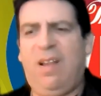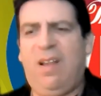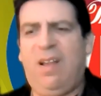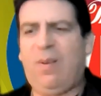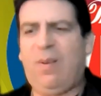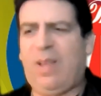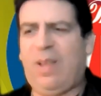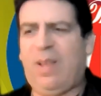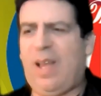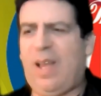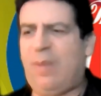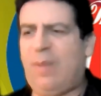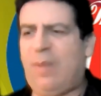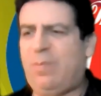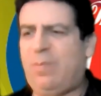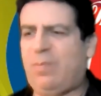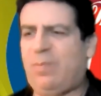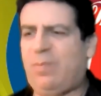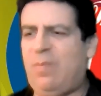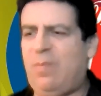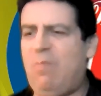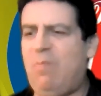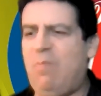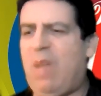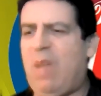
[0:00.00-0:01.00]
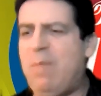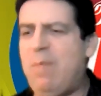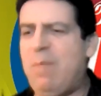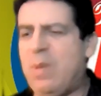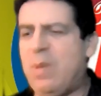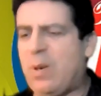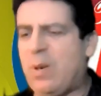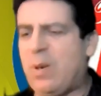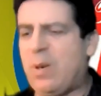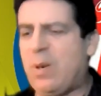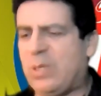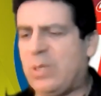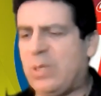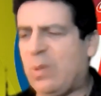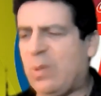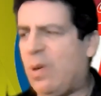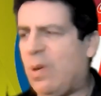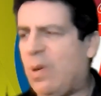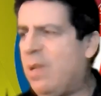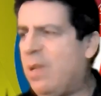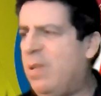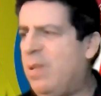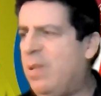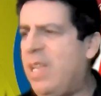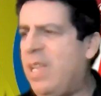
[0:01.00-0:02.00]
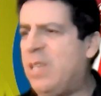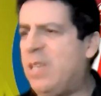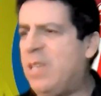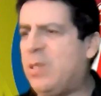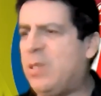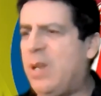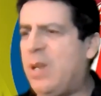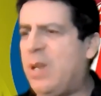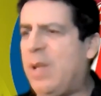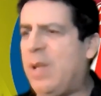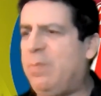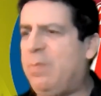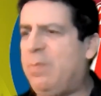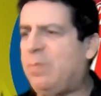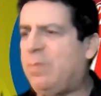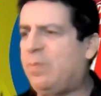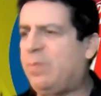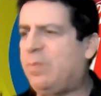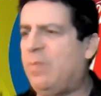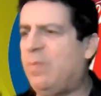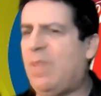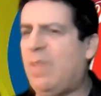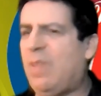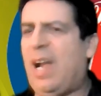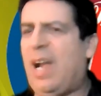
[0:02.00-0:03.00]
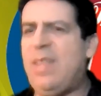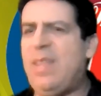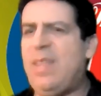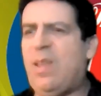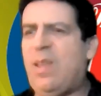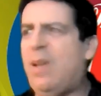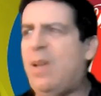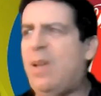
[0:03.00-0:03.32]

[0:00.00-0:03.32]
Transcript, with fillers: Okay, my miracle story yesterday. I